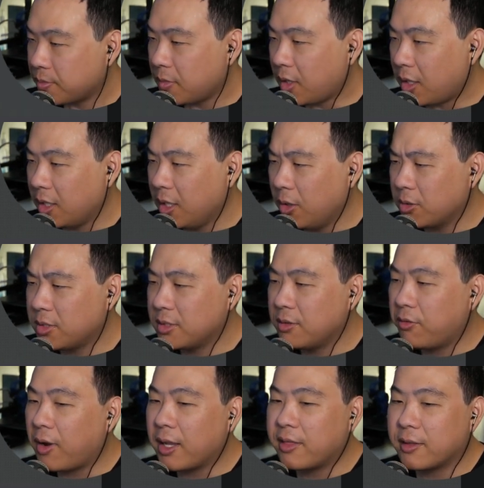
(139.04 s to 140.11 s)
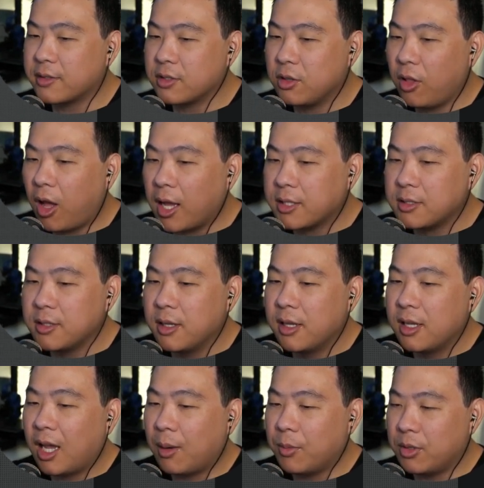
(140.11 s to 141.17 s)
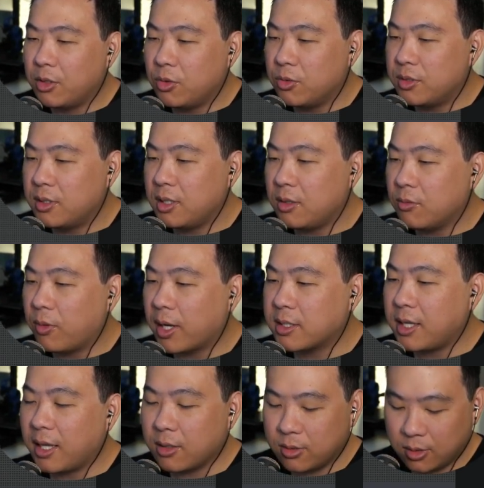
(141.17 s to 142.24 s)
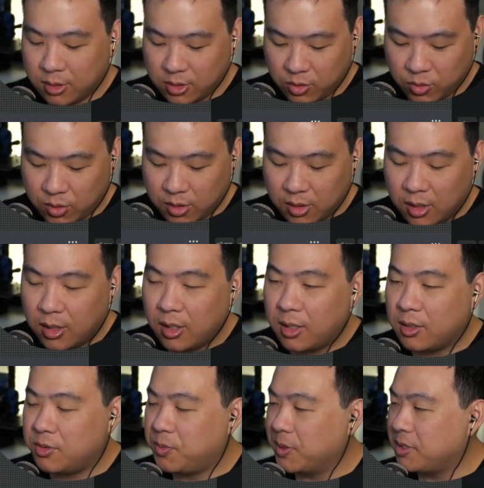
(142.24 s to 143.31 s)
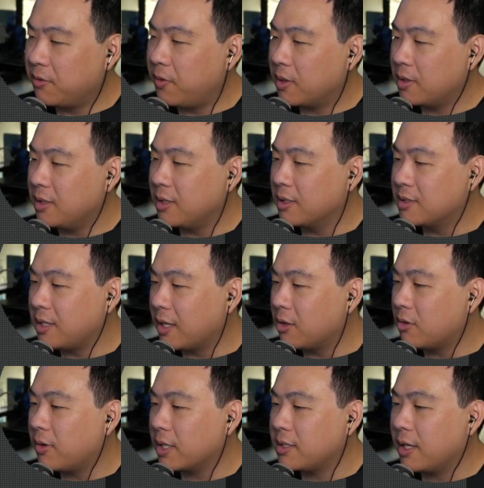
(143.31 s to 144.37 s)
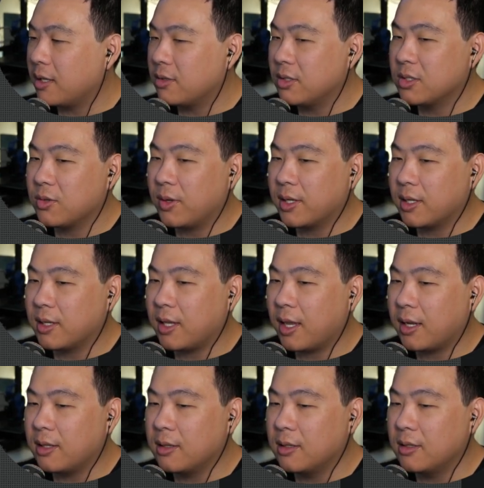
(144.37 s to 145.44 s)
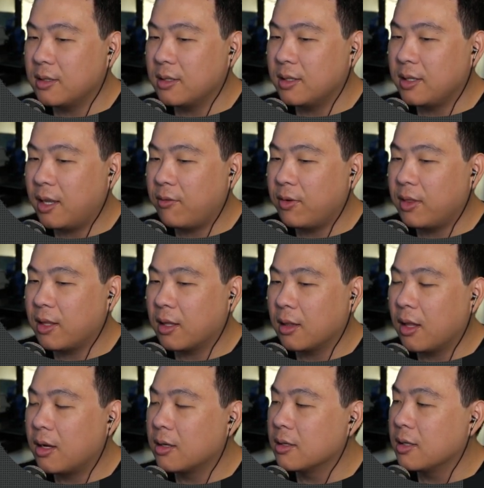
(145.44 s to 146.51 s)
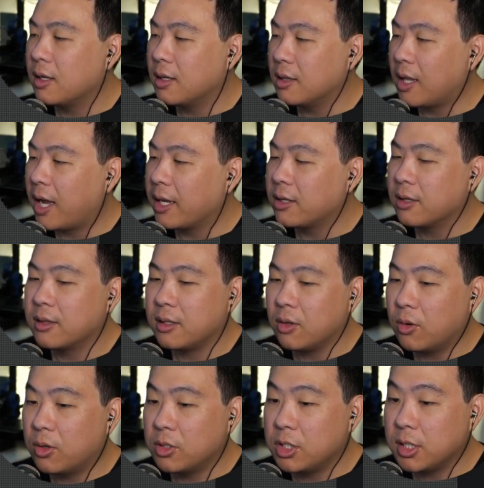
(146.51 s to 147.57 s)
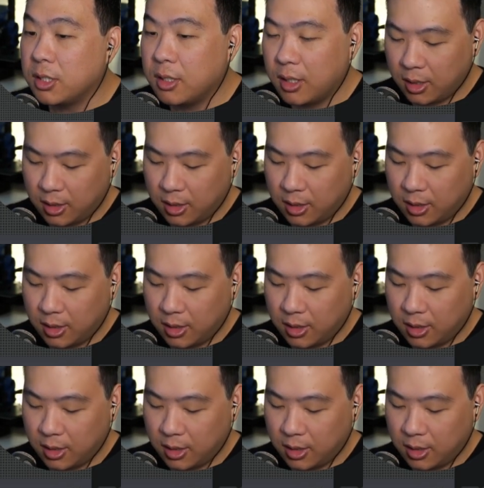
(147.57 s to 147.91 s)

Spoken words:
Here, to define the slot, I'm going to use the rectangle tool, specifically the center rectangle, so I can get everything aligned on the origin.